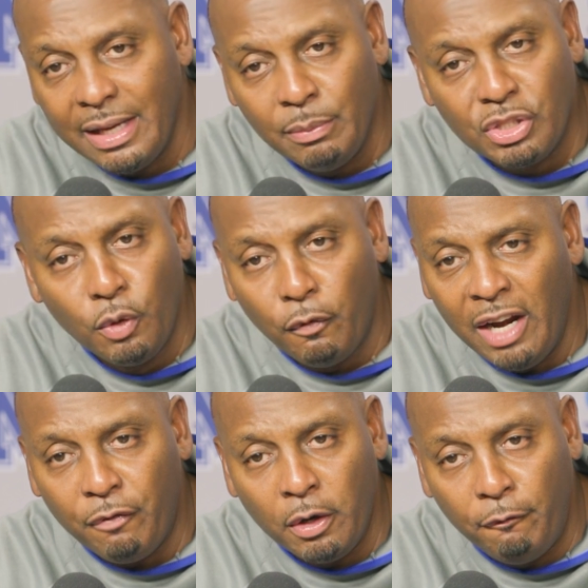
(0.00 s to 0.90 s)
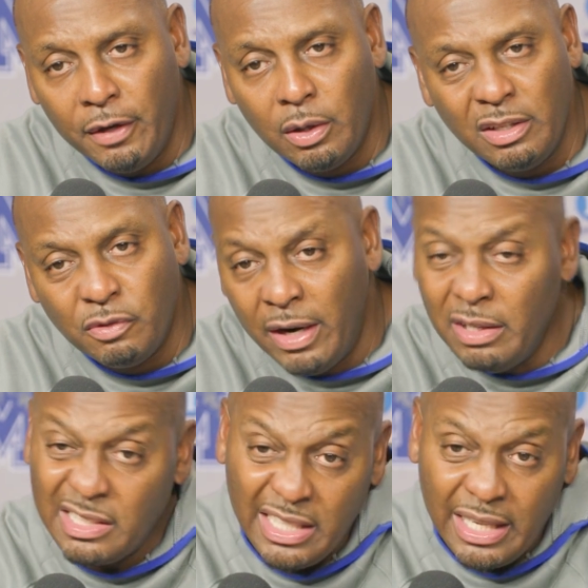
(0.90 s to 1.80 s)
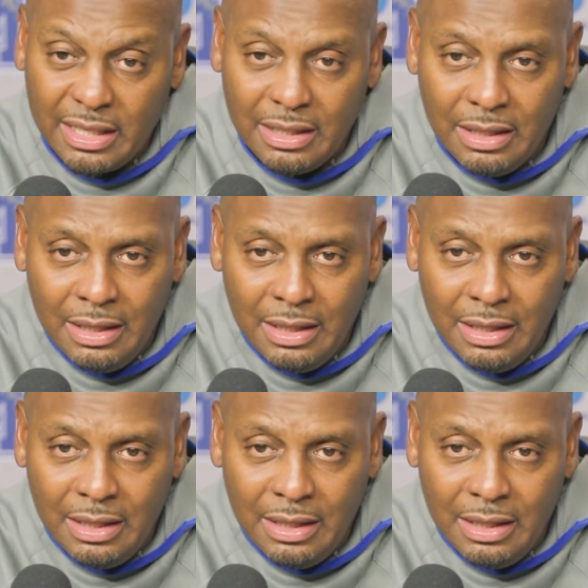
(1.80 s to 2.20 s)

He was 2 for 8 from the field. He's very sick